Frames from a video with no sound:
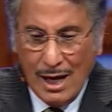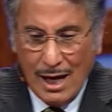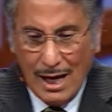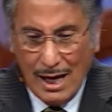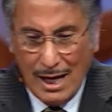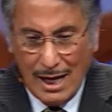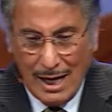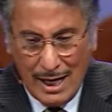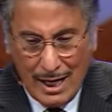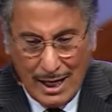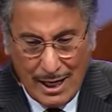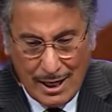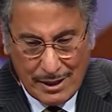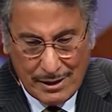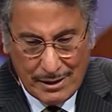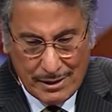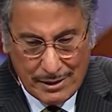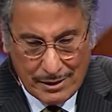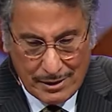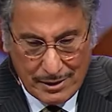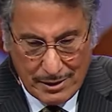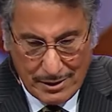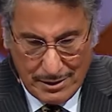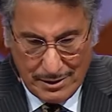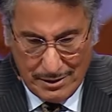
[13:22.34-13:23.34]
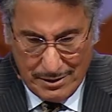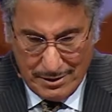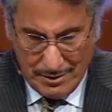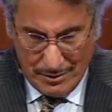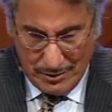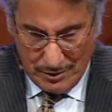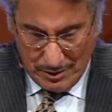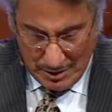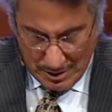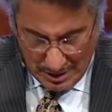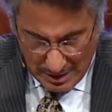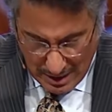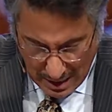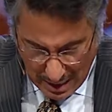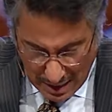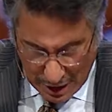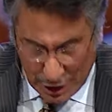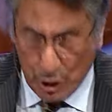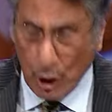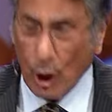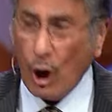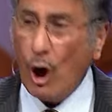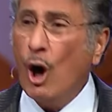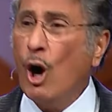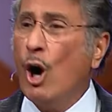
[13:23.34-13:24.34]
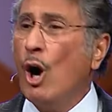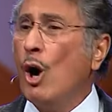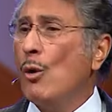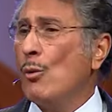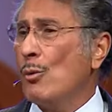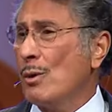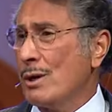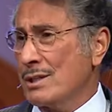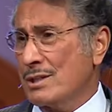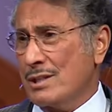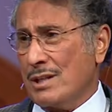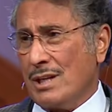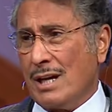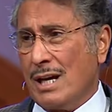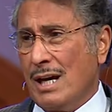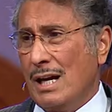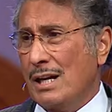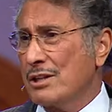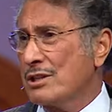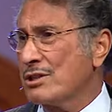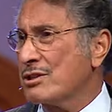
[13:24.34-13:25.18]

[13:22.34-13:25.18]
And as always the case,